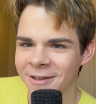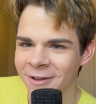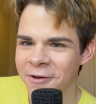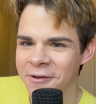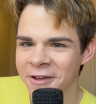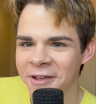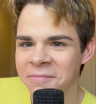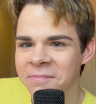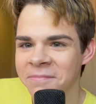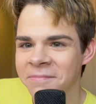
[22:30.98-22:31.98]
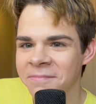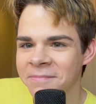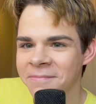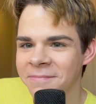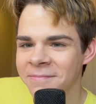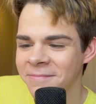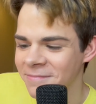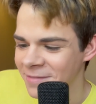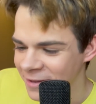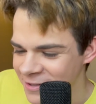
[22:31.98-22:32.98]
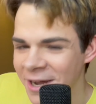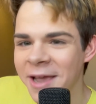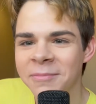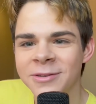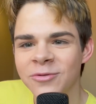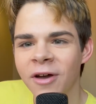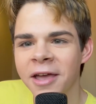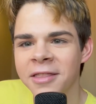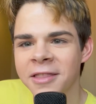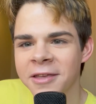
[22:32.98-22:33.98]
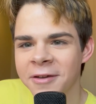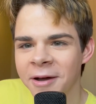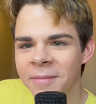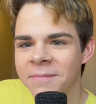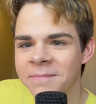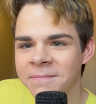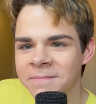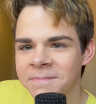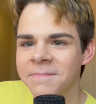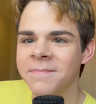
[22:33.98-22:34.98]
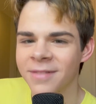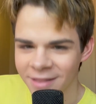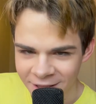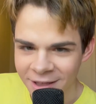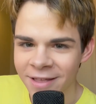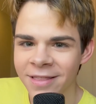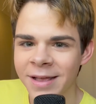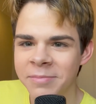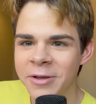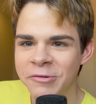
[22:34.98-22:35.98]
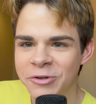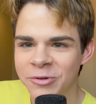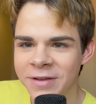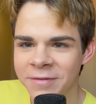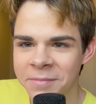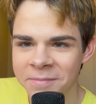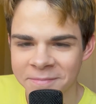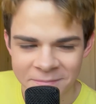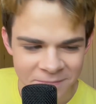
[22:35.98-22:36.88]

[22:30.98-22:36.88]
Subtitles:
Alright. The time has finally come. Let me retrieve him.